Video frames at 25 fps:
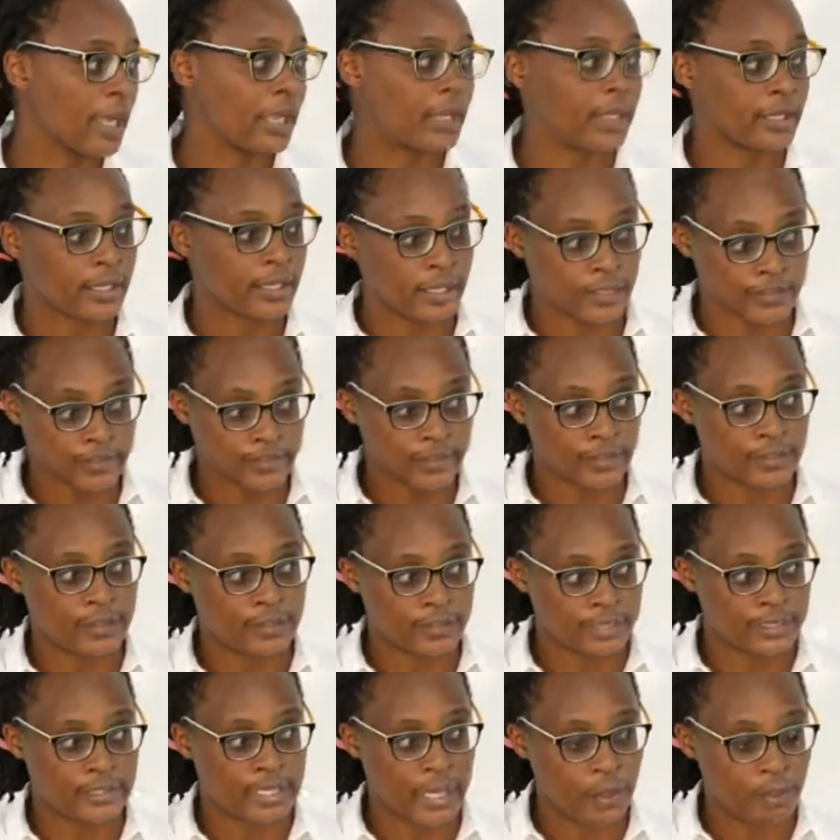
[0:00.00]
And
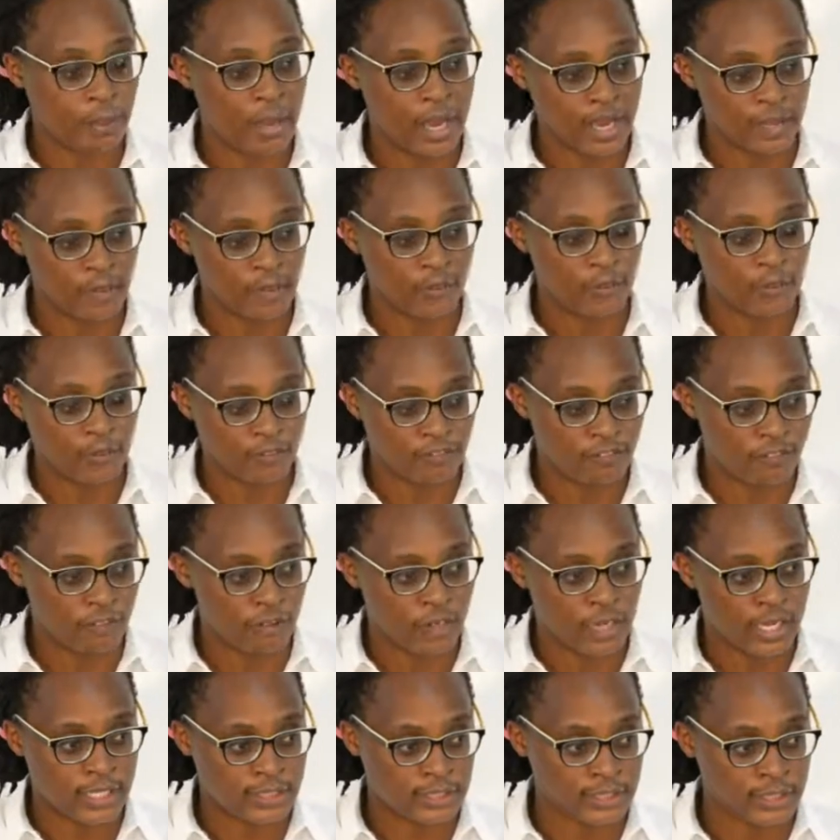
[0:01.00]
this time my area of
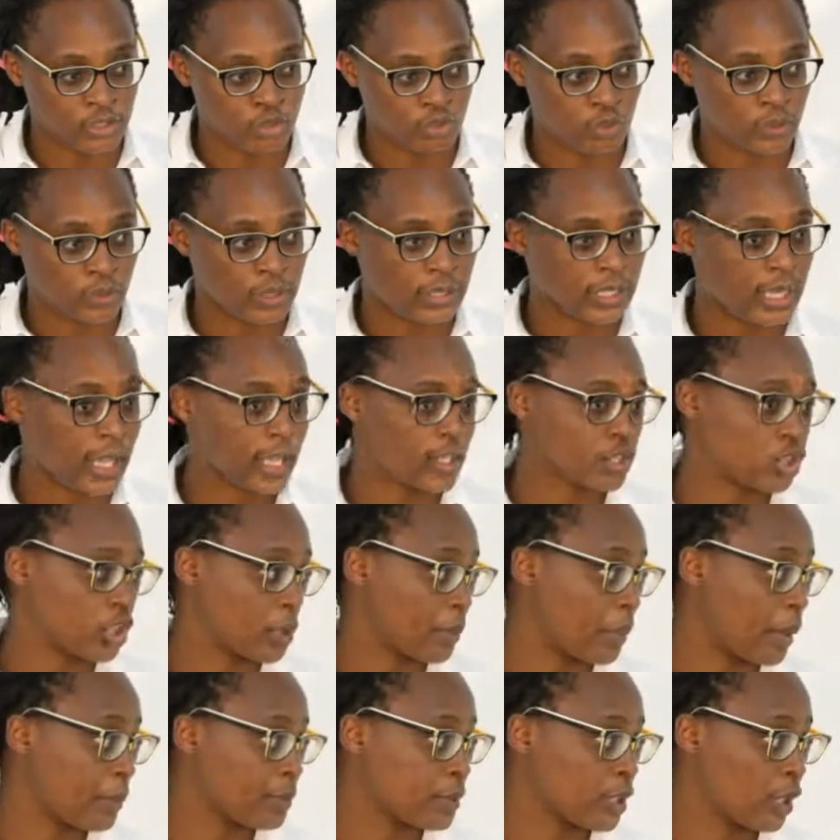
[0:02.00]
focus is really
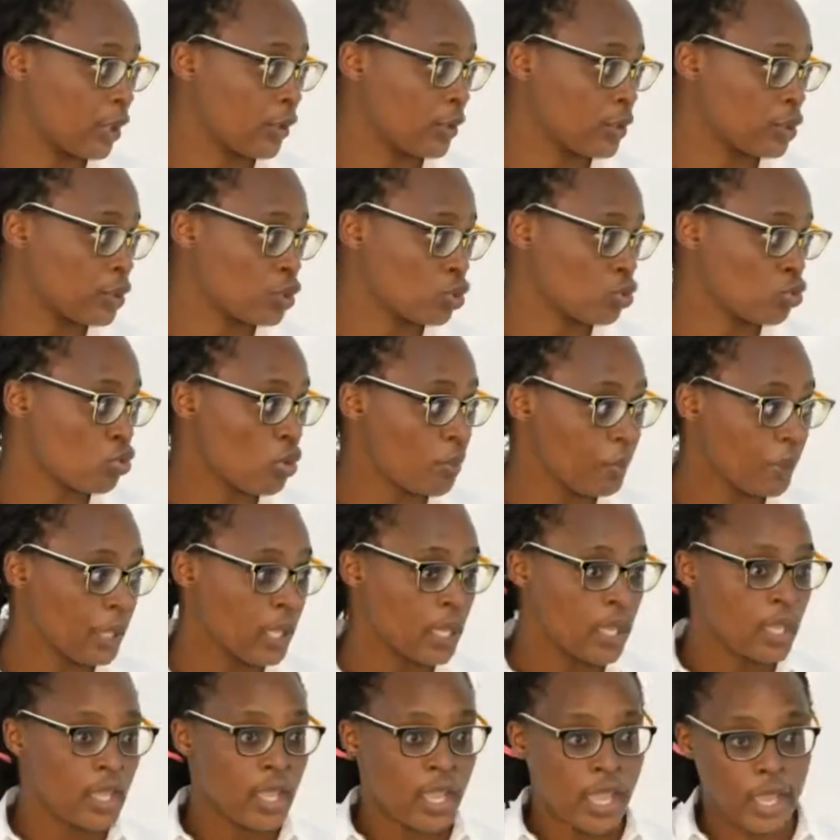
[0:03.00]
Al-Shabaab terrorist group
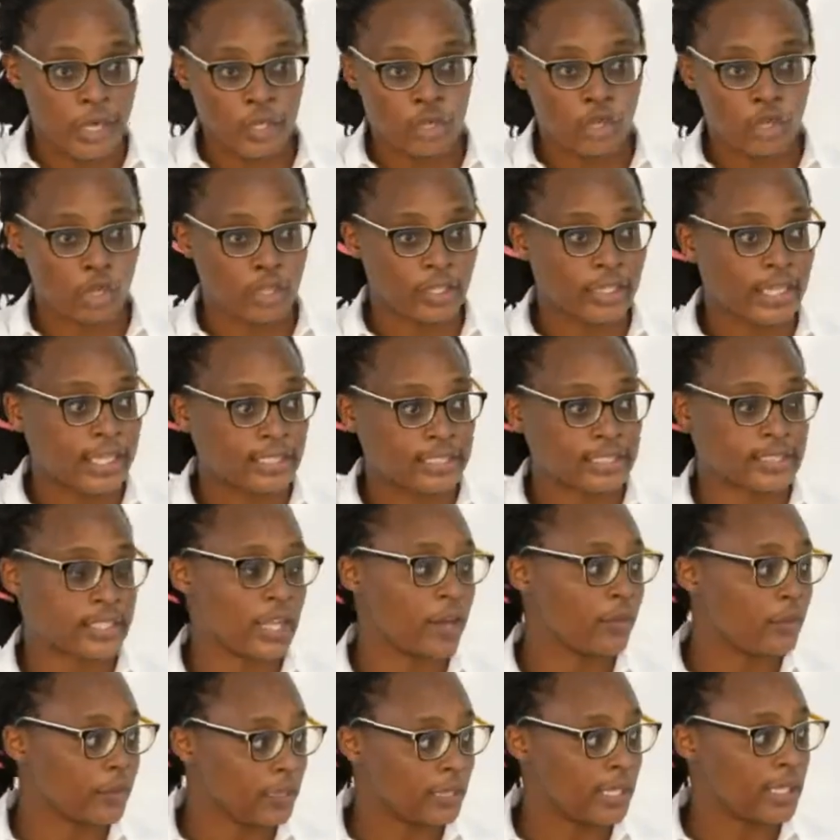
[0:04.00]
and not
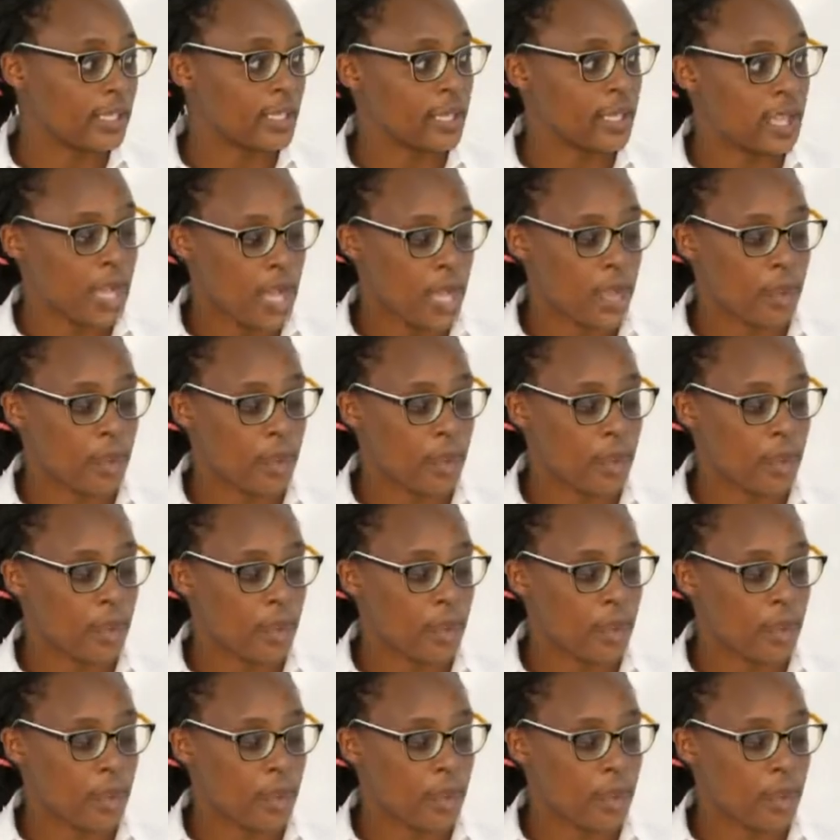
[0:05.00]
necessarily a